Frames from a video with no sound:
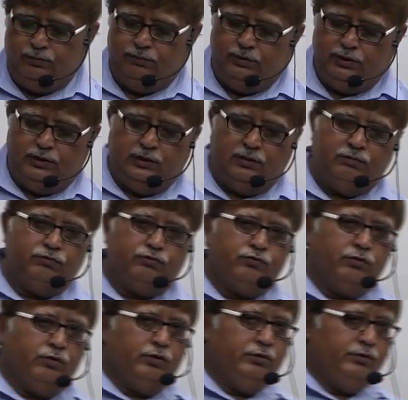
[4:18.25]
We have
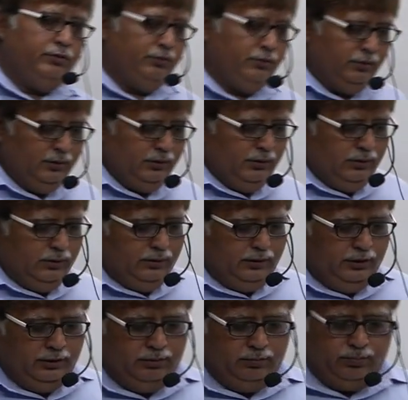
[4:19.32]
solved
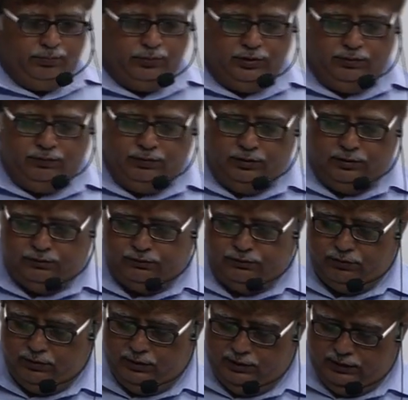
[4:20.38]

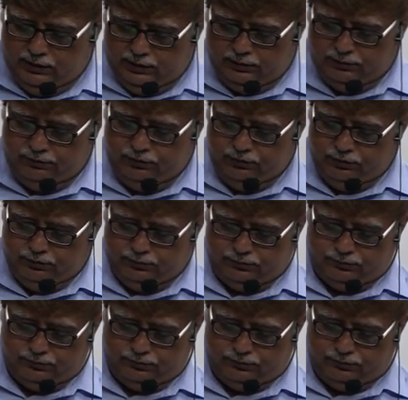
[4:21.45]
previous lecture